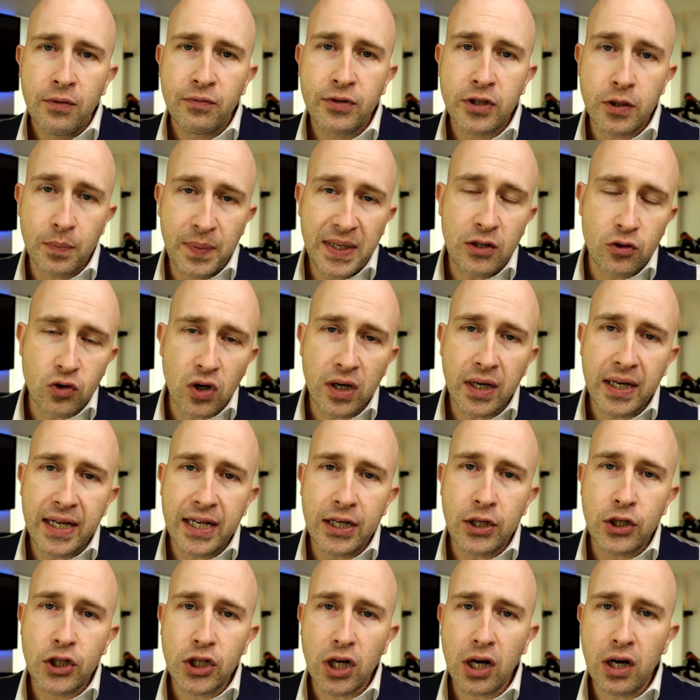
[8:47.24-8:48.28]
To be drunk
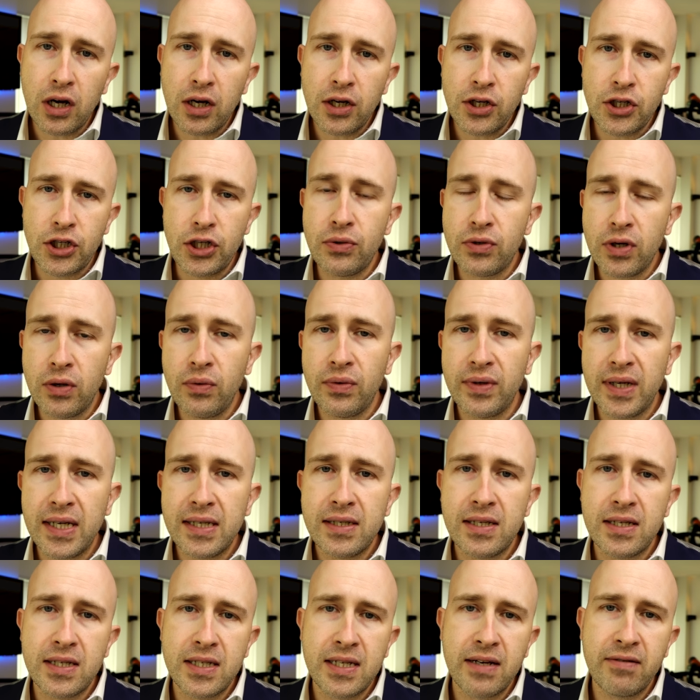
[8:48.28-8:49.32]
in charge, you don't
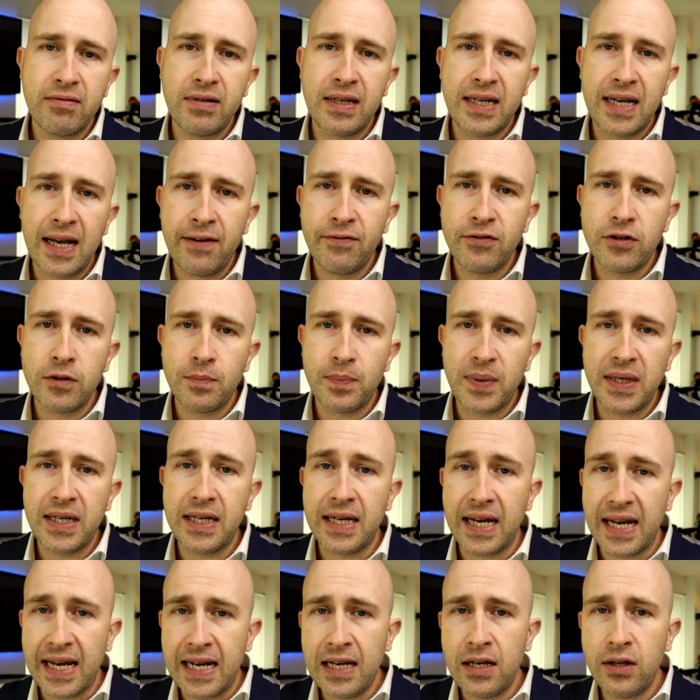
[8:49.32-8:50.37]
necessarily have to
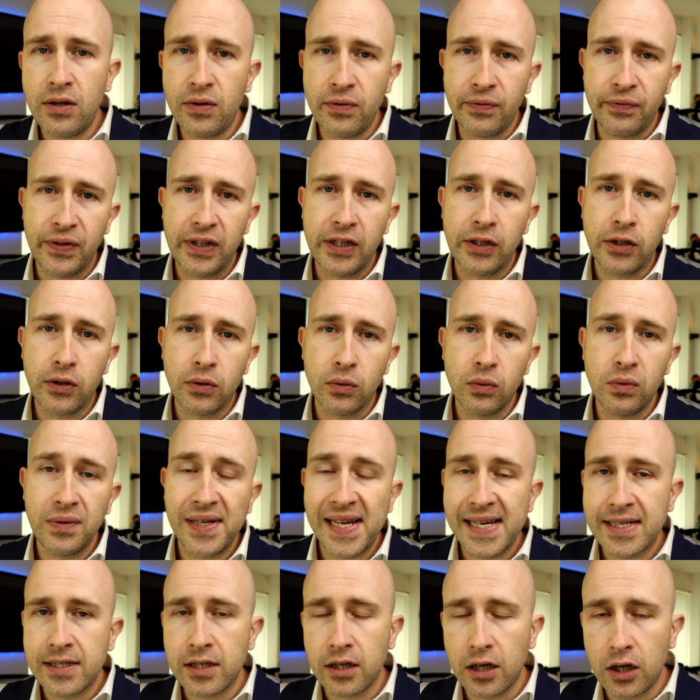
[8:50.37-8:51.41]
be in the vehicle,
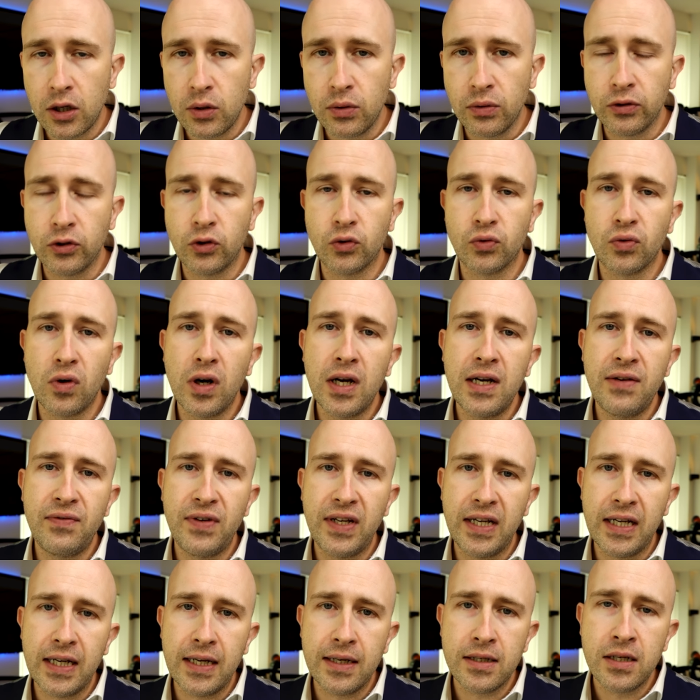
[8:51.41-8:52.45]
let alone
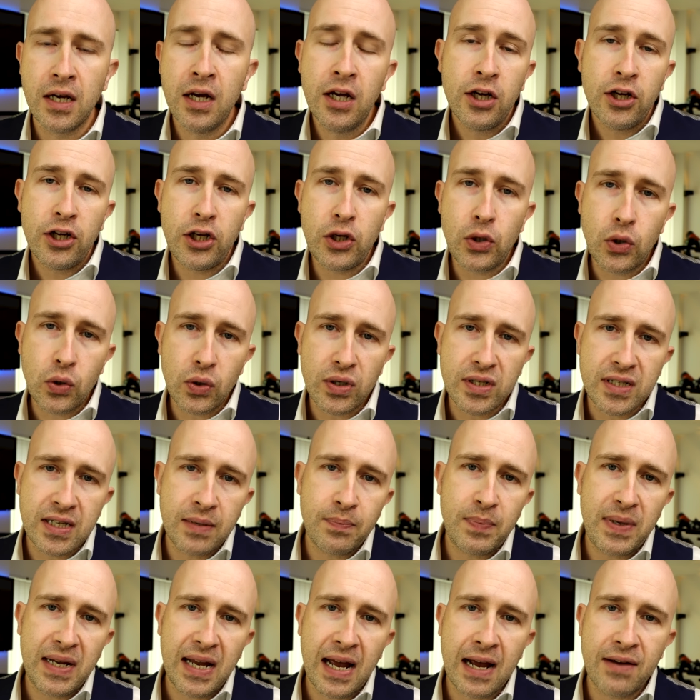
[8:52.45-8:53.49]
driving it. You could
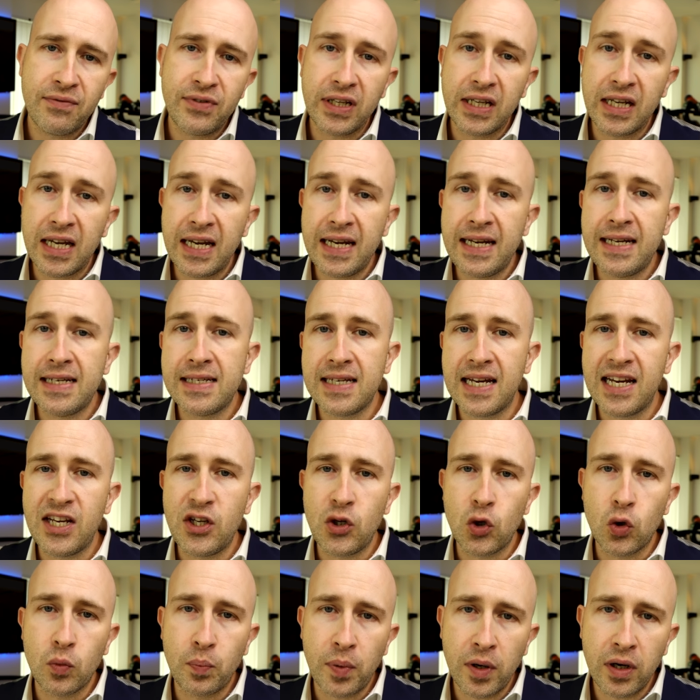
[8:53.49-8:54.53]
simply have the keys in
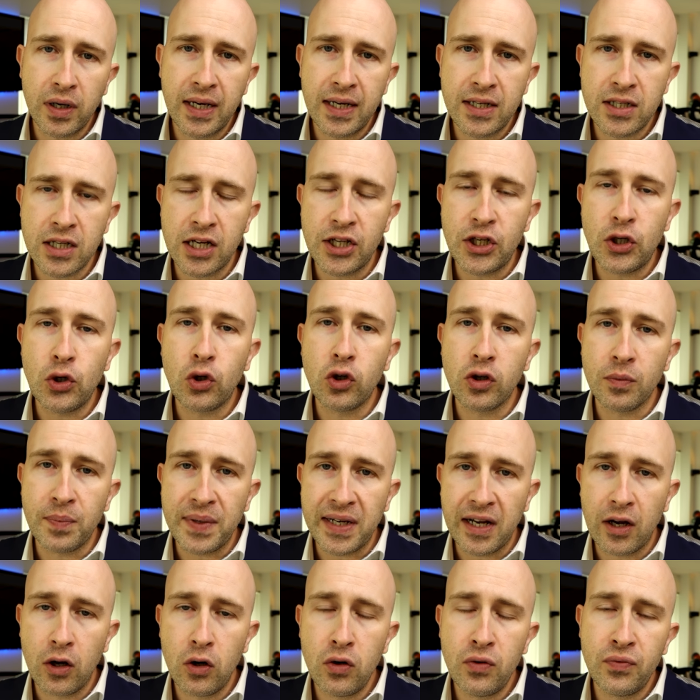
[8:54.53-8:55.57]
your pocket and you could
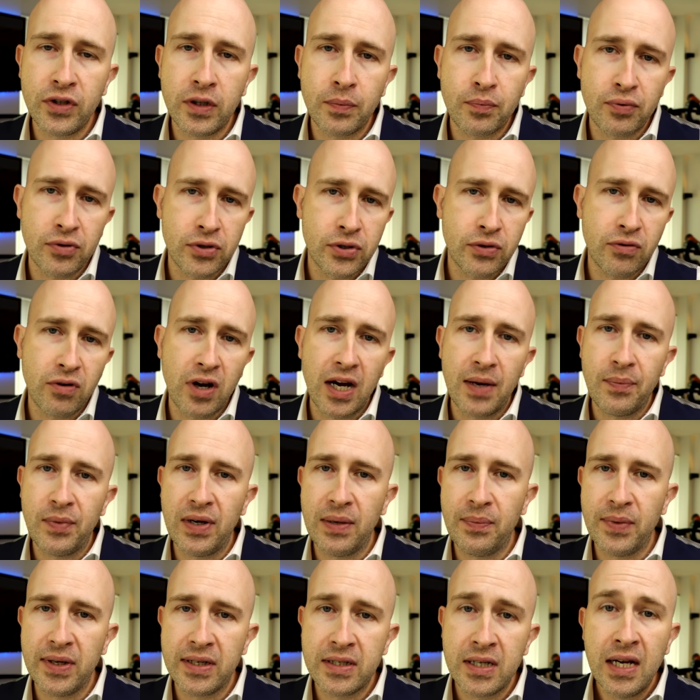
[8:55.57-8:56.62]
be over the prescribed
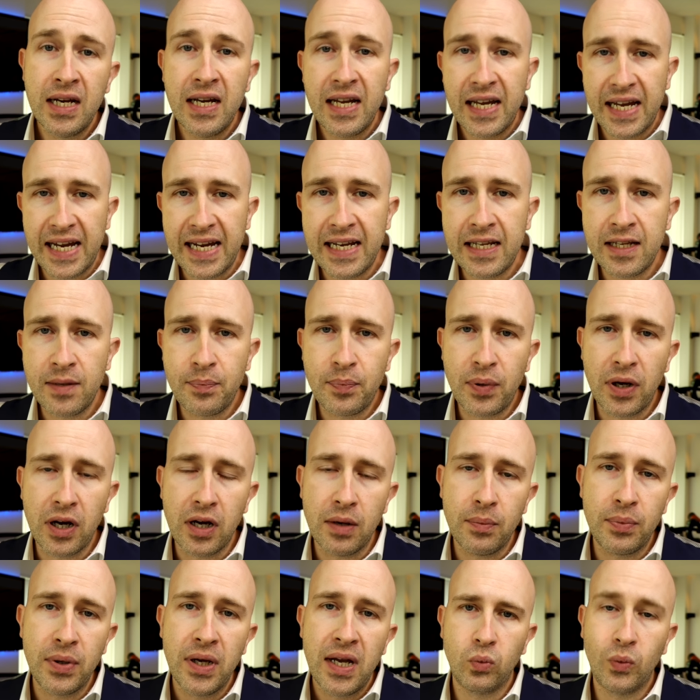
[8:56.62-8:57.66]
limit in the
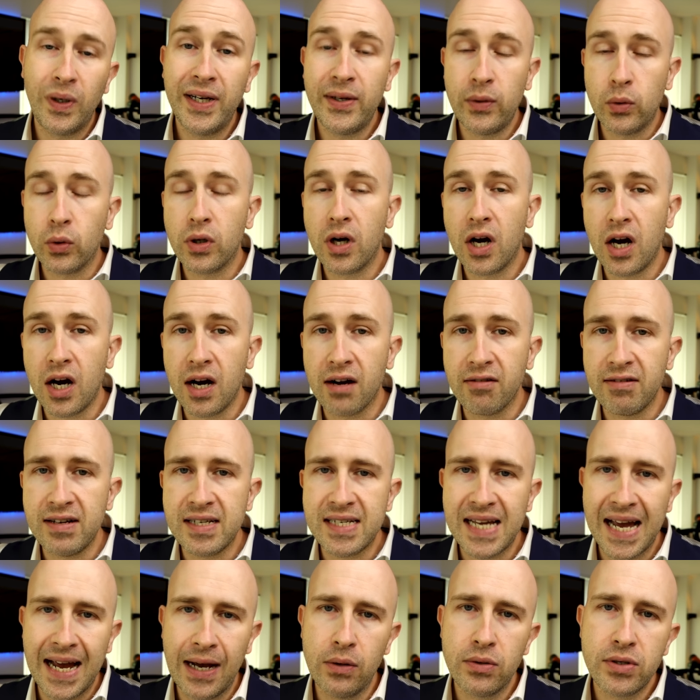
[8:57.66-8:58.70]
pub where your car
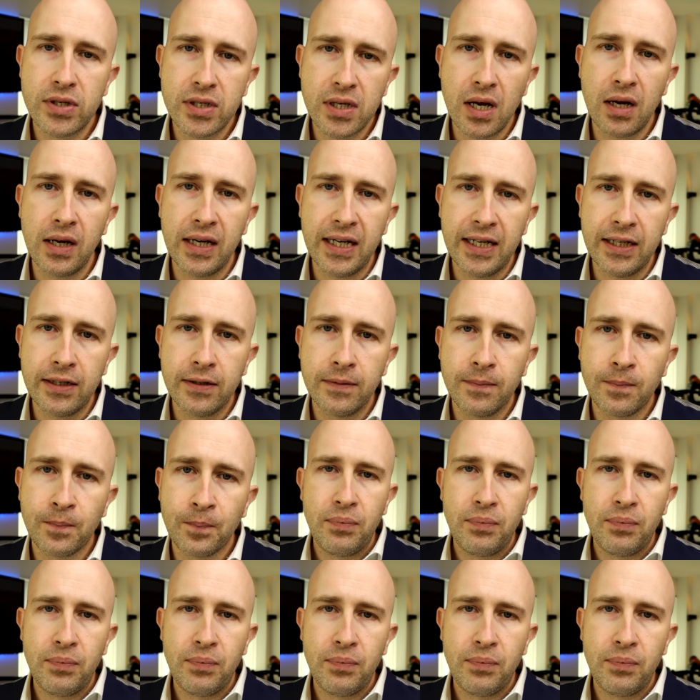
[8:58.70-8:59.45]
is outside.